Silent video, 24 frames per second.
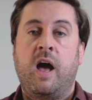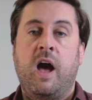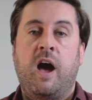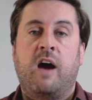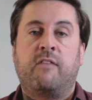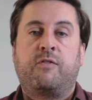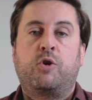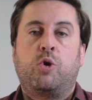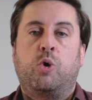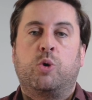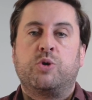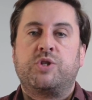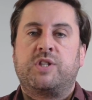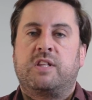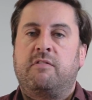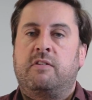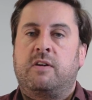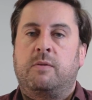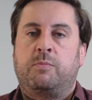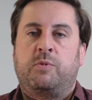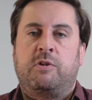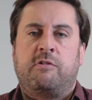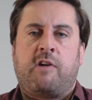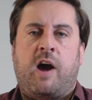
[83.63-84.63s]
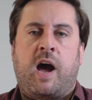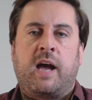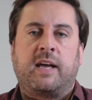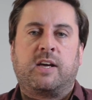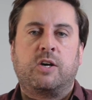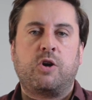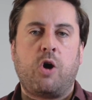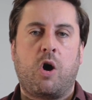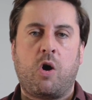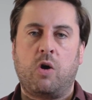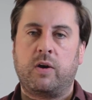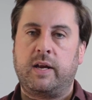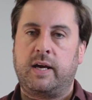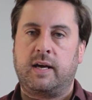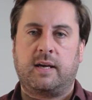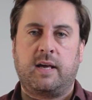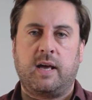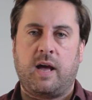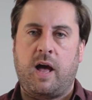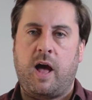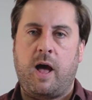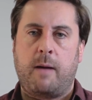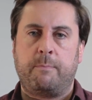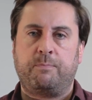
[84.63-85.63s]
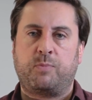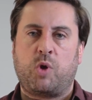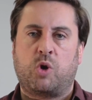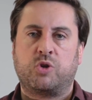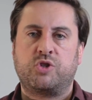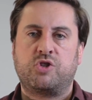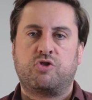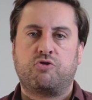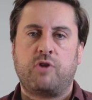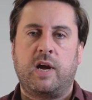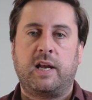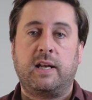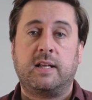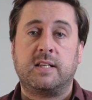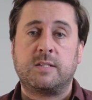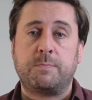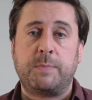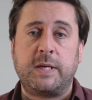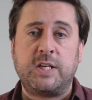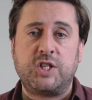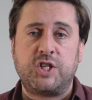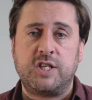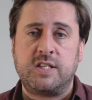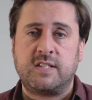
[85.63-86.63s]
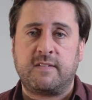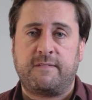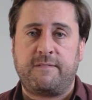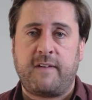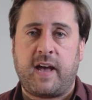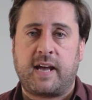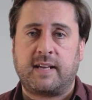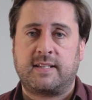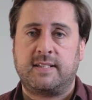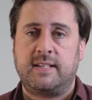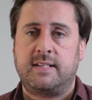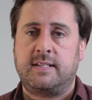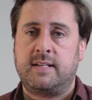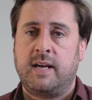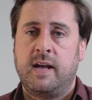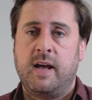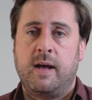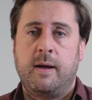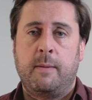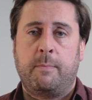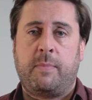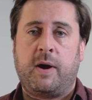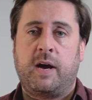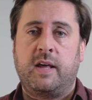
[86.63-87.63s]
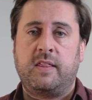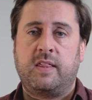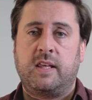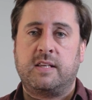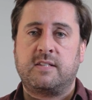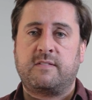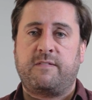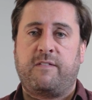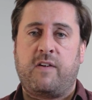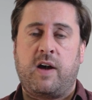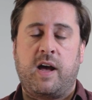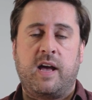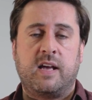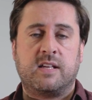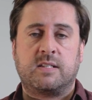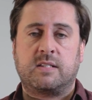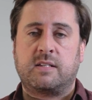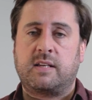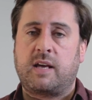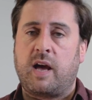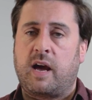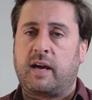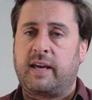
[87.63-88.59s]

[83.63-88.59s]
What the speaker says: Of course, there are iconic Australian species affected by these fires: